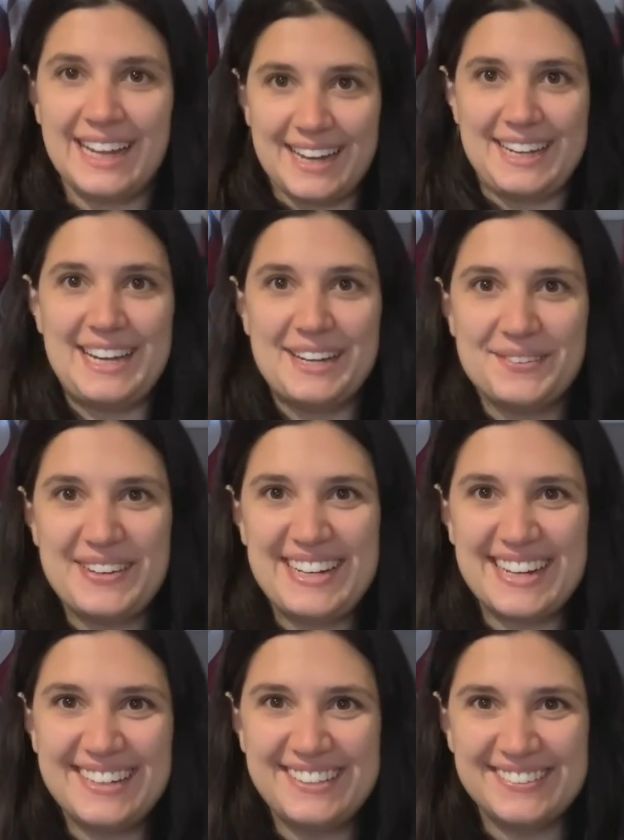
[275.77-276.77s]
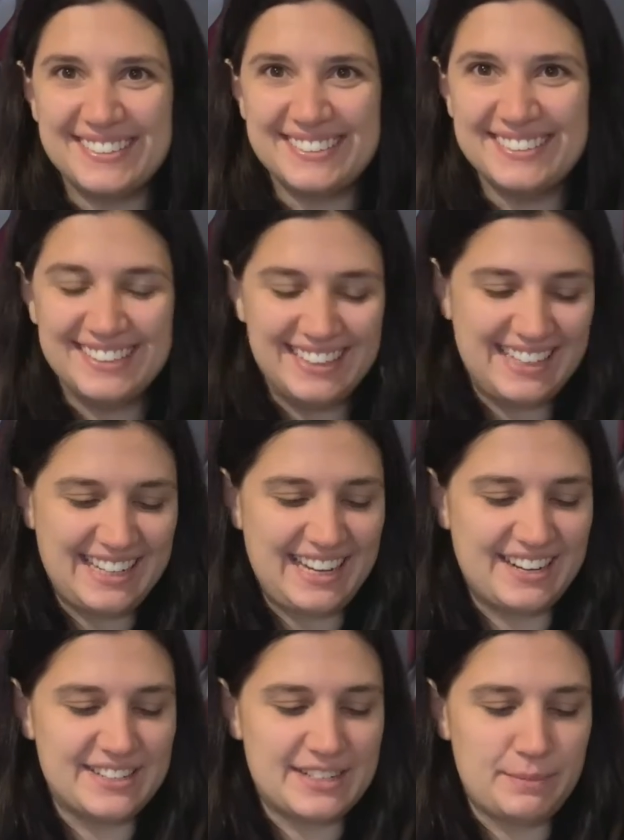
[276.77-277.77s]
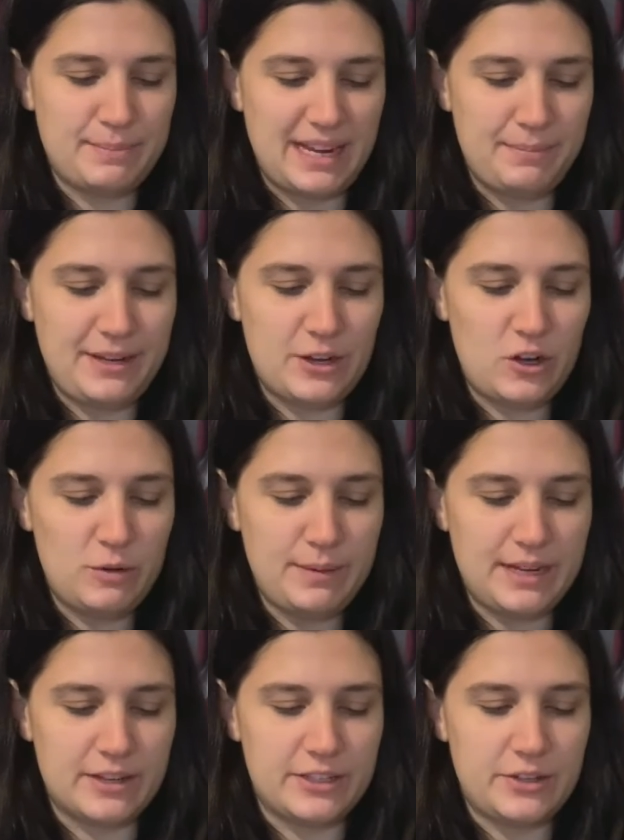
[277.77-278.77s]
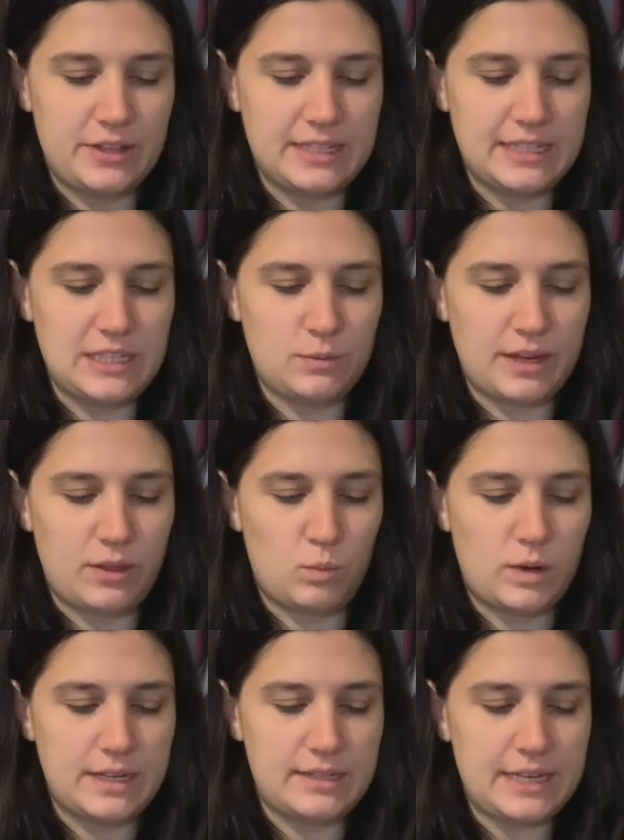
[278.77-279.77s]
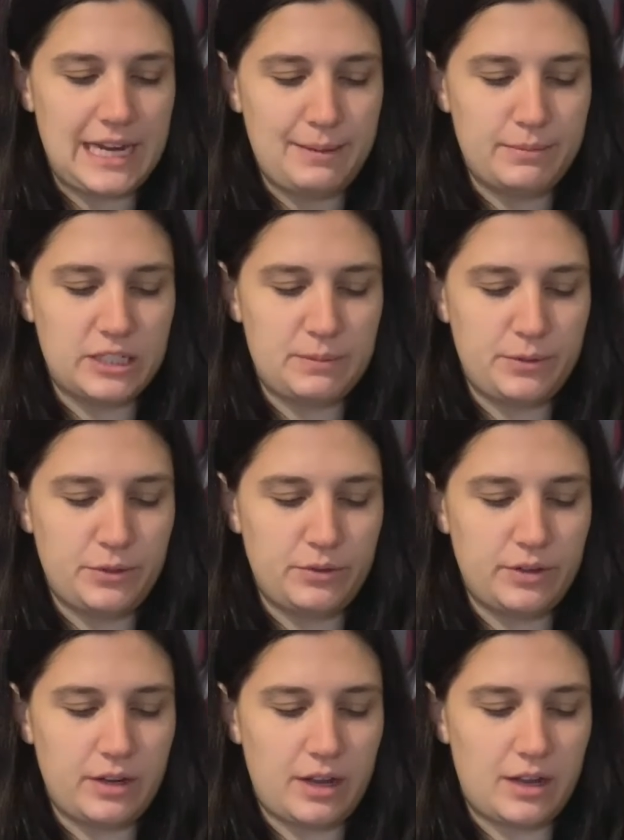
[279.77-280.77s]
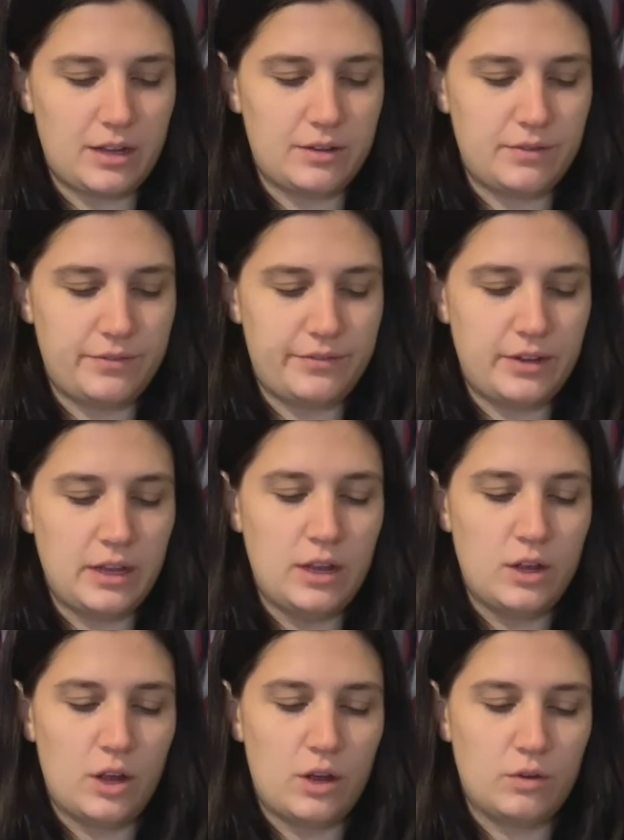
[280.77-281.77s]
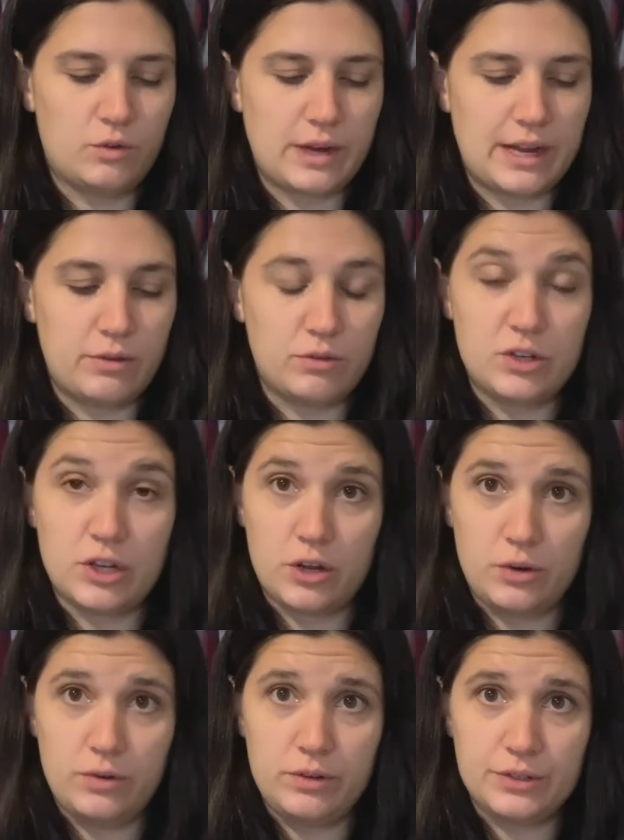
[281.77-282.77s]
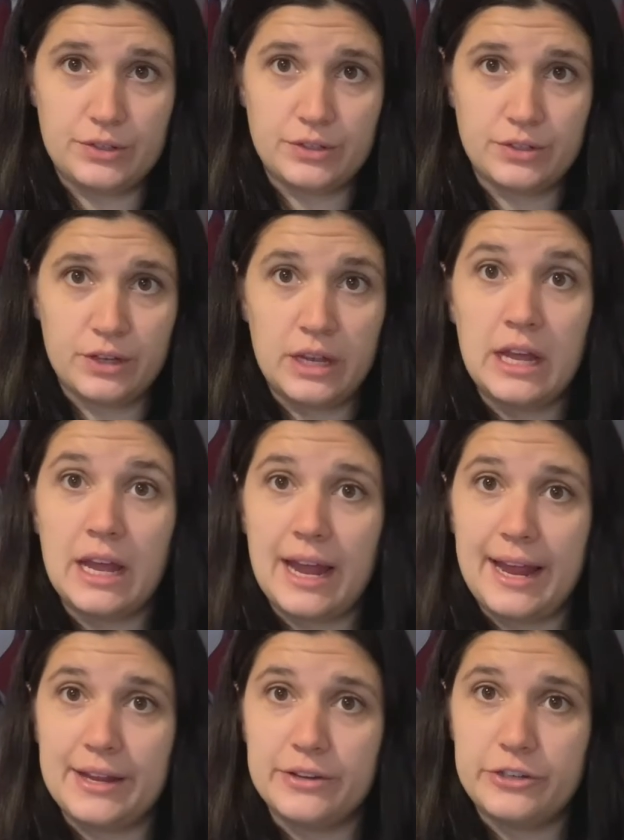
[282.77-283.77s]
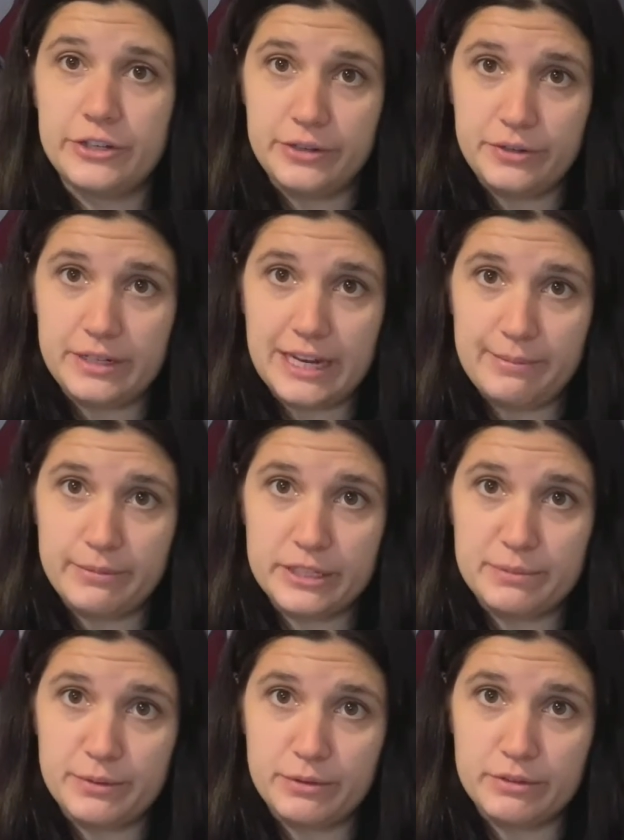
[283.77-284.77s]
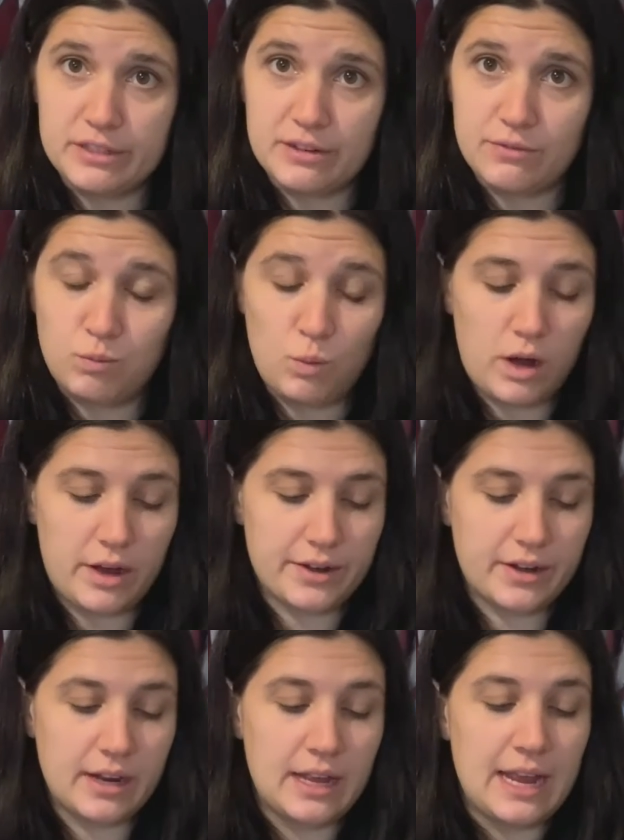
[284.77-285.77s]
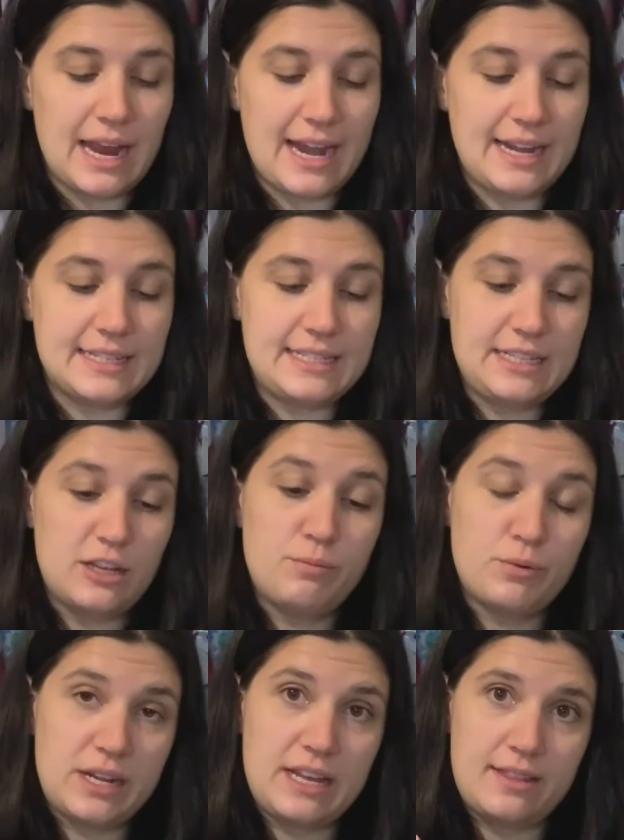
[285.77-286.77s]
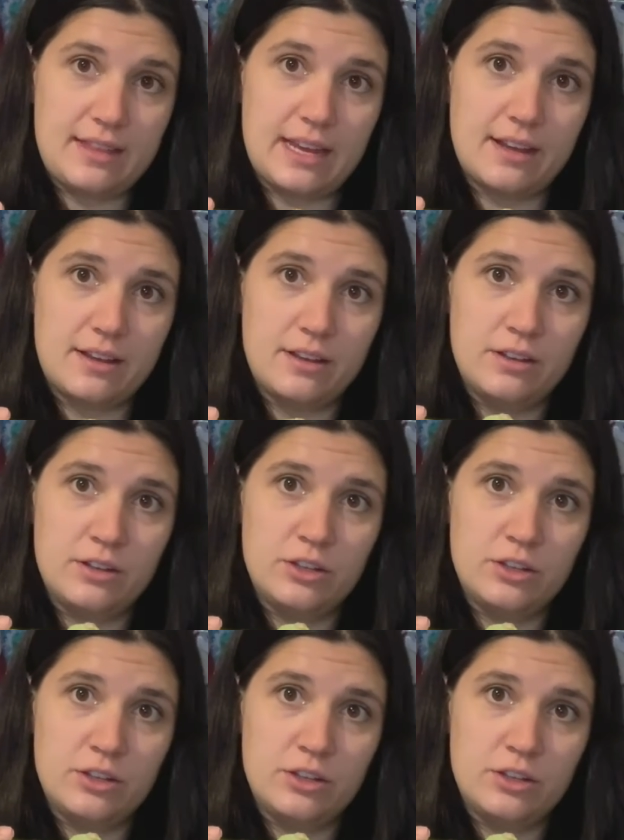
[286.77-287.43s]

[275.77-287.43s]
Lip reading: And here we go. Here's our baby oatmeal. So this is with 1 tablespoon of ground oats and 2 tablespoons of water, and it's still pretty thick.